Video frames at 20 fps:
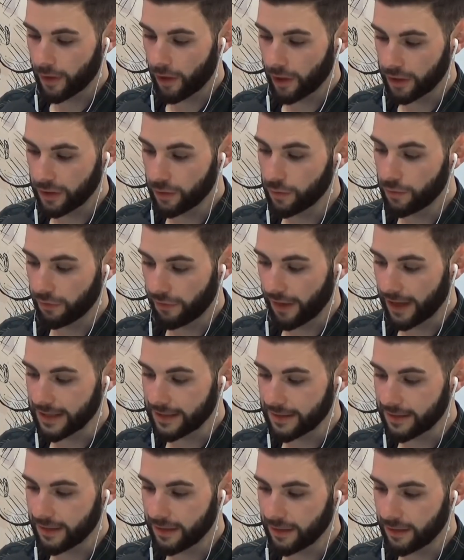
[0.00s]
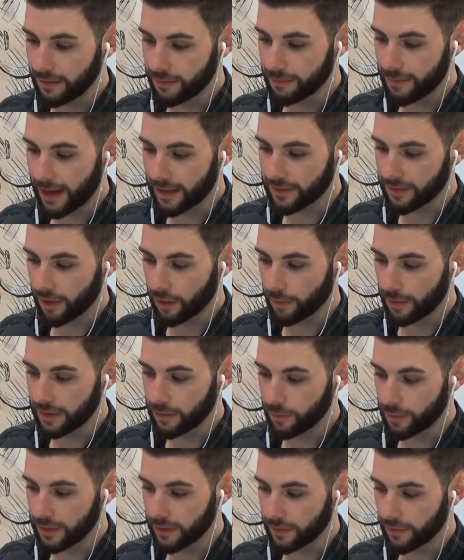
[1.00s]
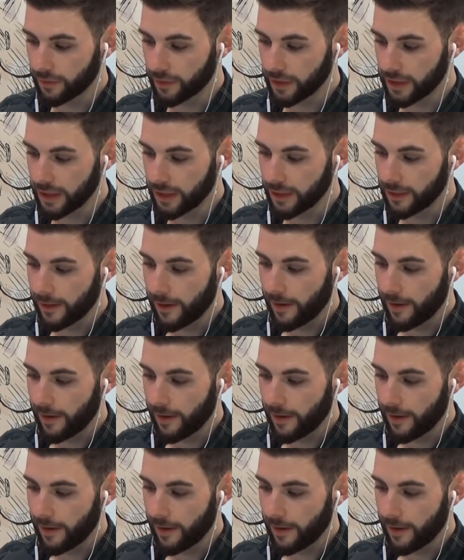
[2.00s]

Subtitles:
I do fancy Max Holloway to win the fight.